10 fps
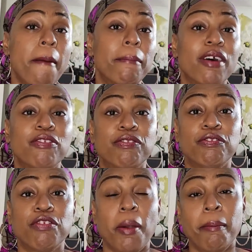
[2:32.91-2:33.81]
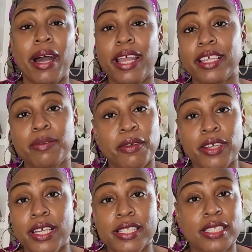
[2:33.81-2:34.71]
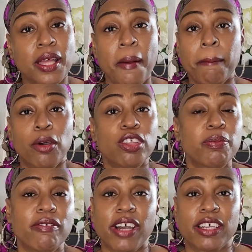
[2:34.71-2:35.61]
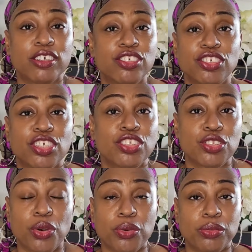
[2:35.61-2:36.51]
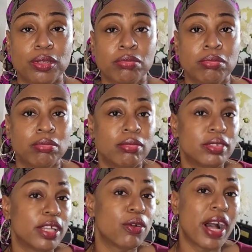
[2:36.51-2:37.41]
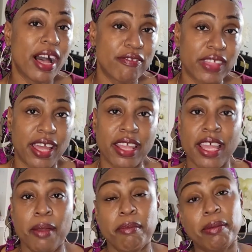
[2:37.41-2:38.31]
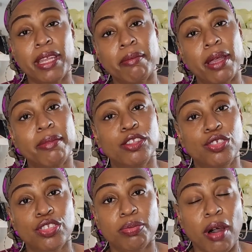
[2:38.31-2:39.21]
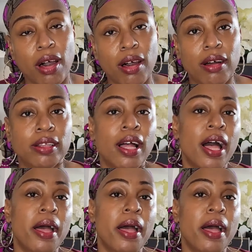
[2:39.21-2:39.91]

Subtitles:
But from my experience, most providers just don't have that. Maybe they might be too small.